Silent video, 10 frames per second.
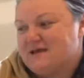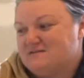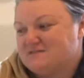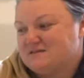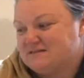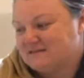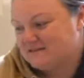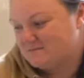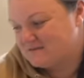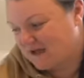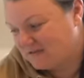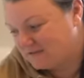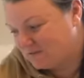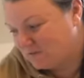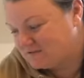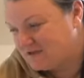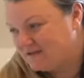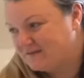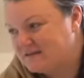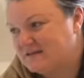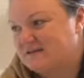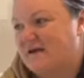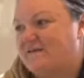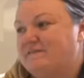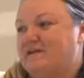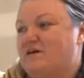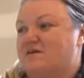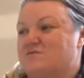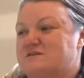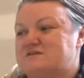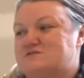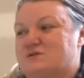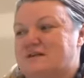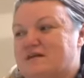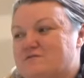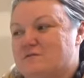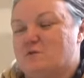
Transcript: and we did the metallic gold here and here and then our restore kit for